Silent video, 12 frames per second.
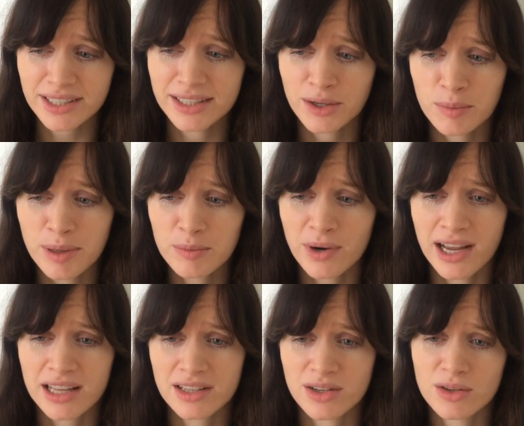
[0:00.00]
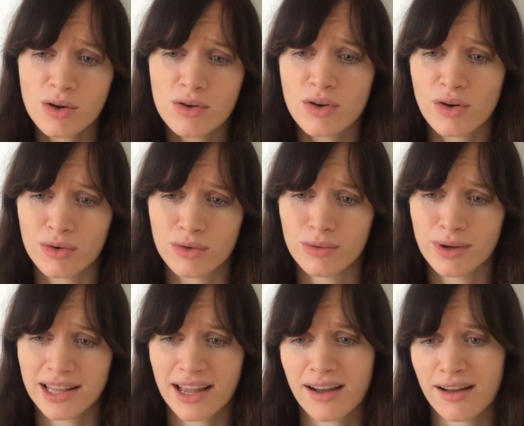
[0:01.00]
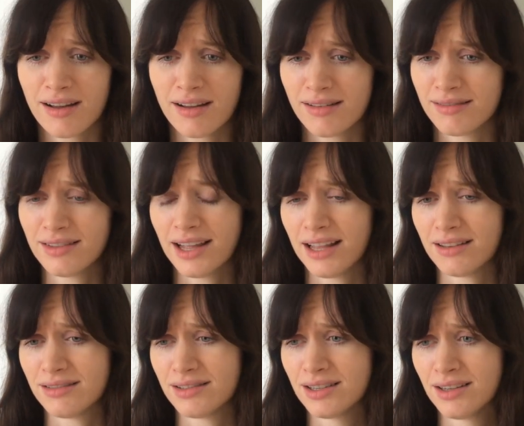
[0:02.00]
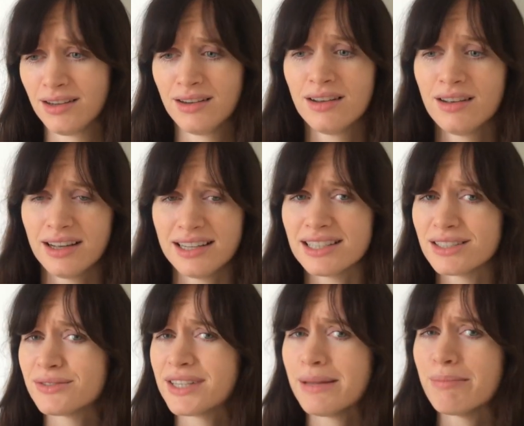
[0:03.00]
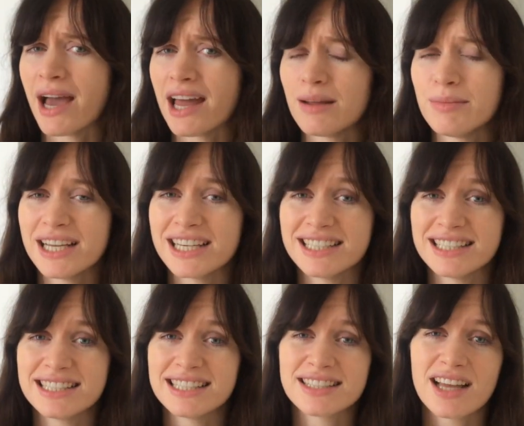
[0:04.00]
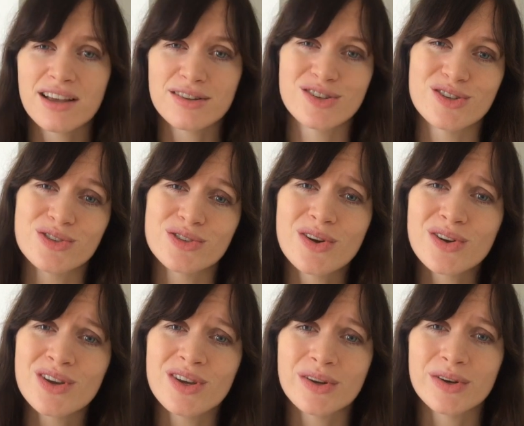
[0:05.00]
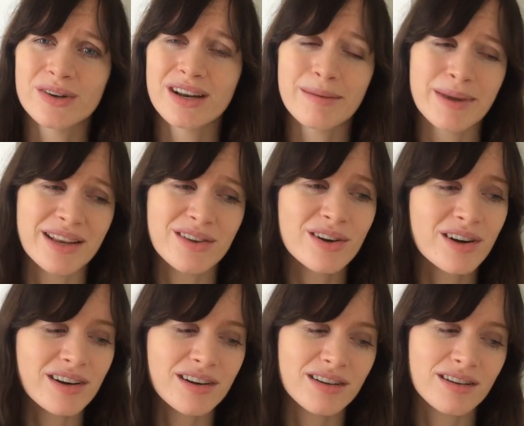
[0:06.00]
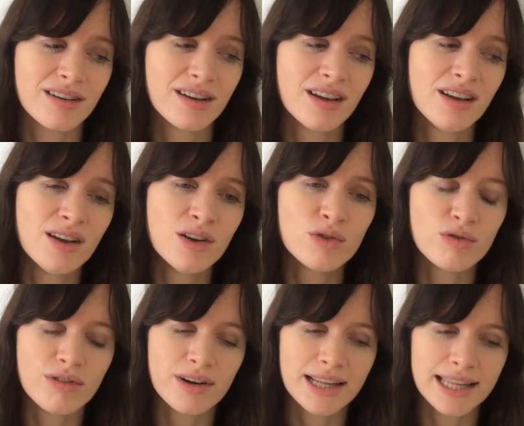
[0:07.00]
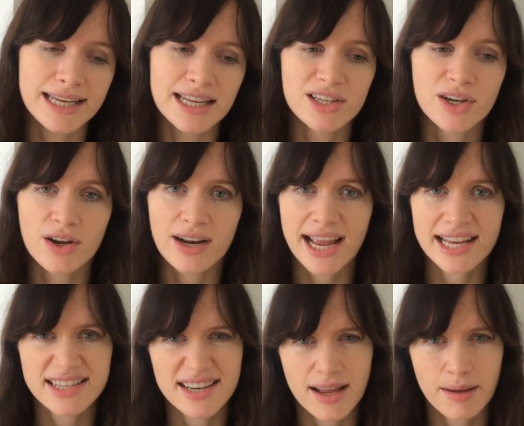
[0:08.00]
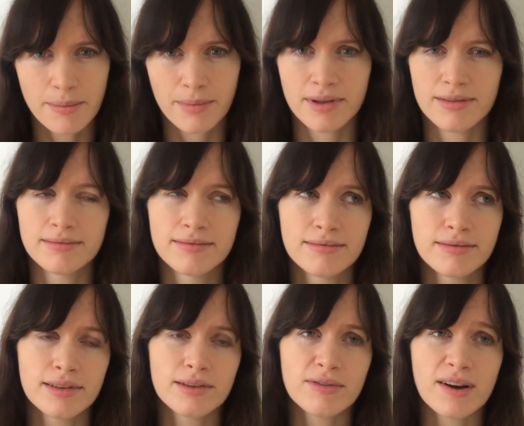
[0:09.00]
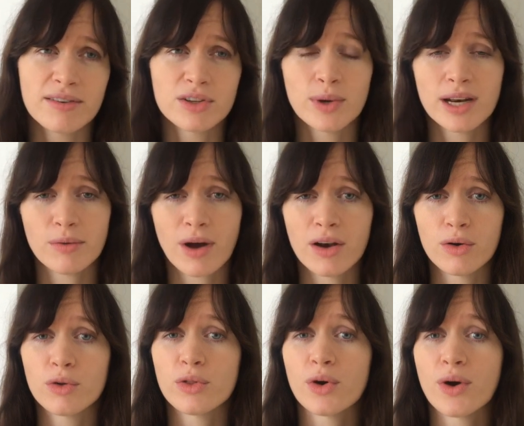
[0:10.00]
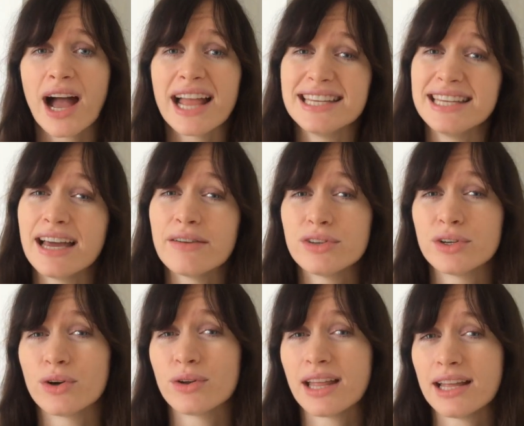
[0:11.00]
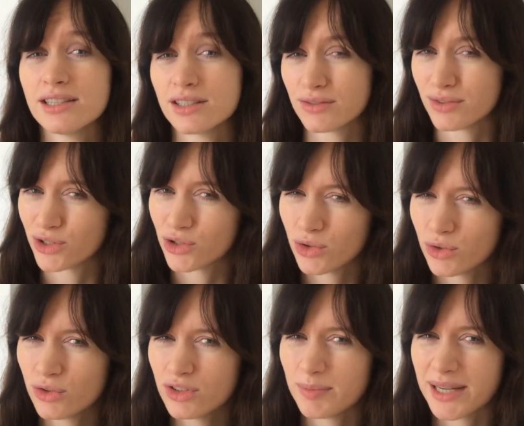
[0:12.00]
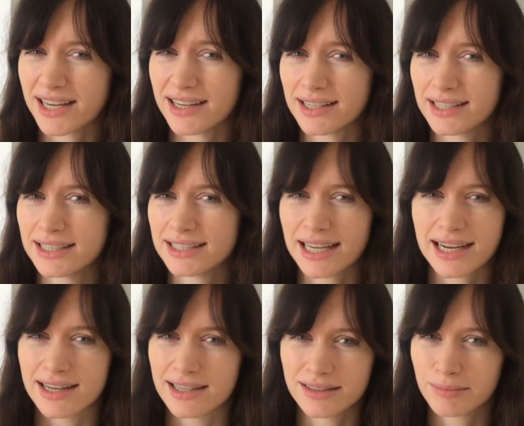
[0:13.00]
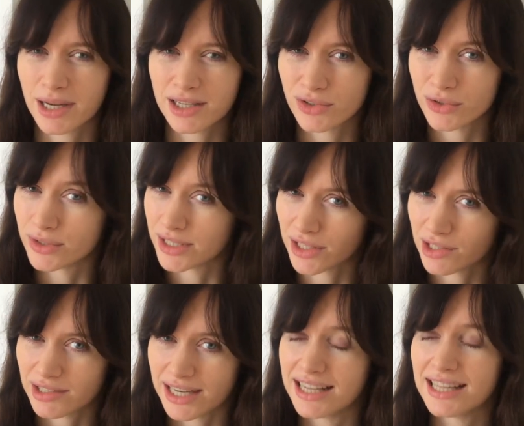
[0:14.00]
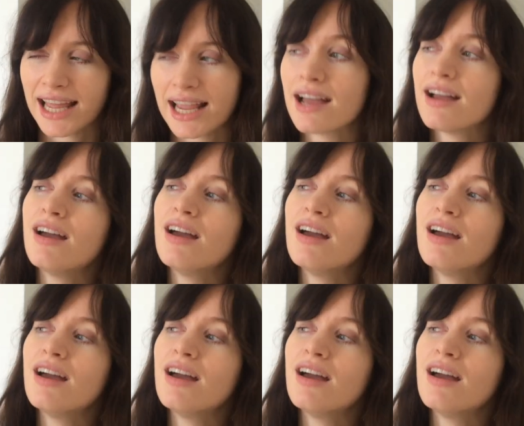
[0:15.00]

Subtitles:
there'll be brands that you don't know what they are, and it doesn't really matter because the styles are just so cute. I mean, you're not gonna really need to go to H&M and Forever 21, although I did have to go there just for shoes because I can't buy shoes in Korea. Like,